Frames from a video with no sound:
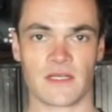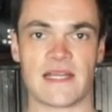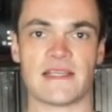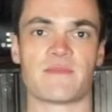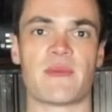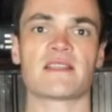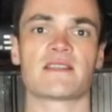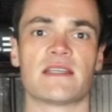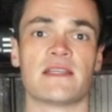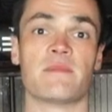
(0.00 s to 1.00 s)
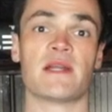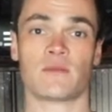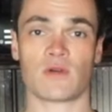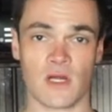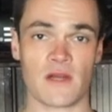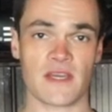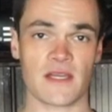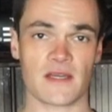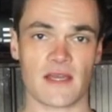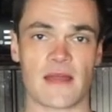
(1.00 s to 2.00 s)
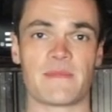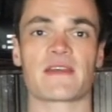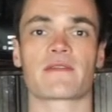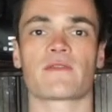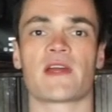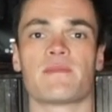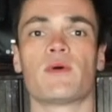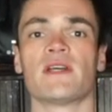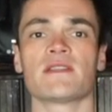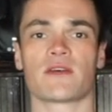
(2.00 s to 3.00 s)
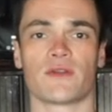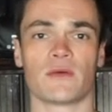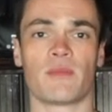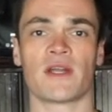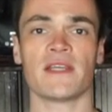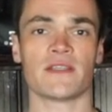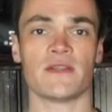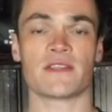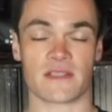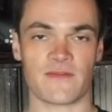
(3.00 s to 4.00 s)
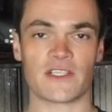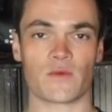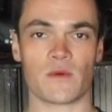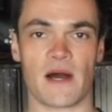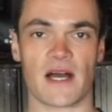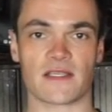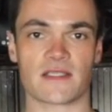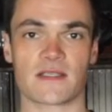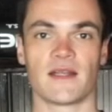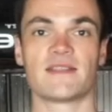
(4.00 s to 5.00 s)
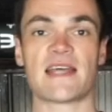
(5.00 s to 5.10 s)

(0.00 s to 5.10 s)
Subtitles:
It is best in minimal clothing, and pick 3 points on your body to use as visual markers.